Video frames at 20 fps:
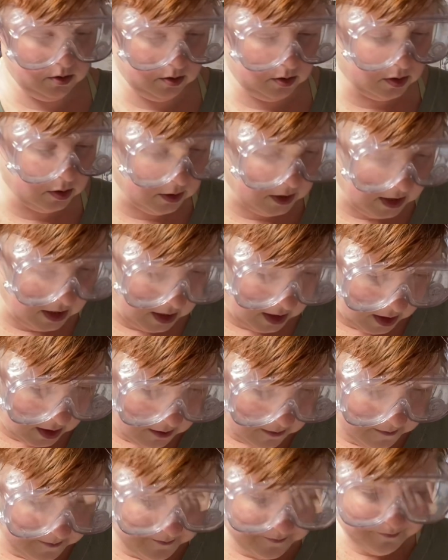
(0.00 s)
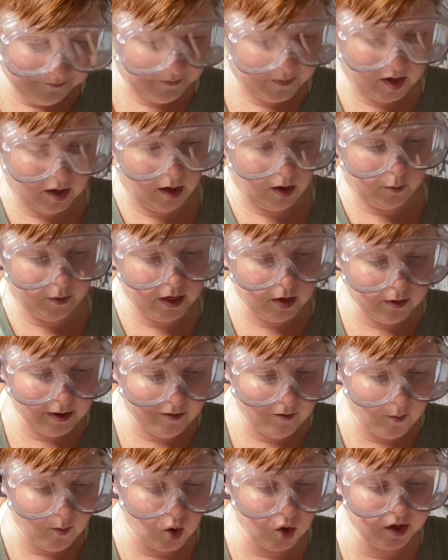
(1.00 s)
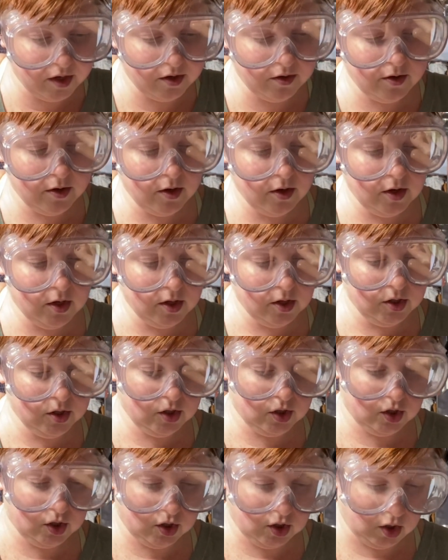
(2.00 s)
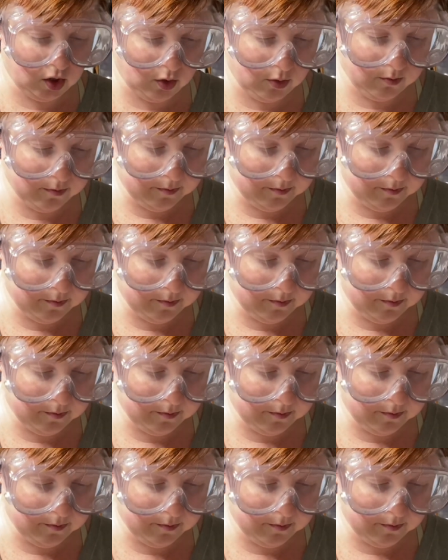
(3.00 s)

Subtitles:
to lead in. Yeah, we don't have a point. So